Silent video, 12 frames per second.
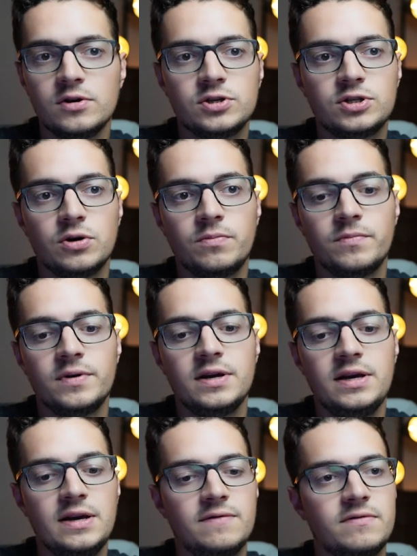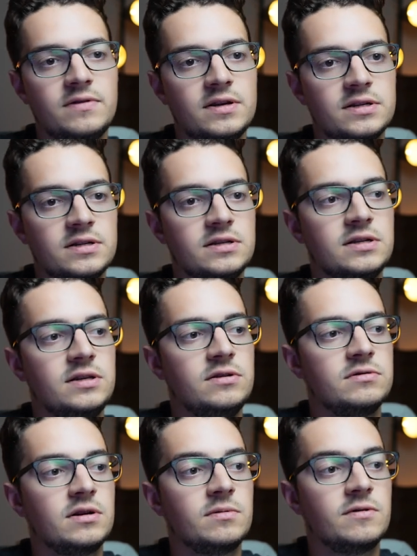So if this
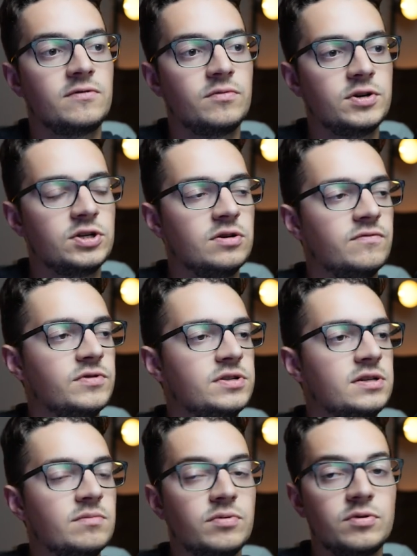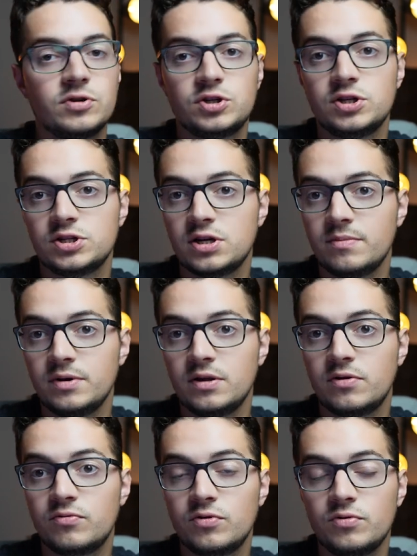continues to come to fruition, if we see bullishness coming
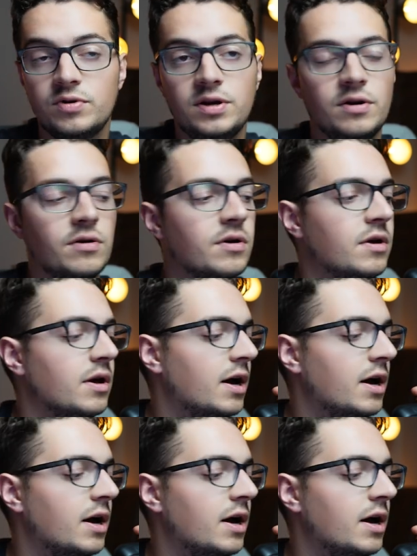through here,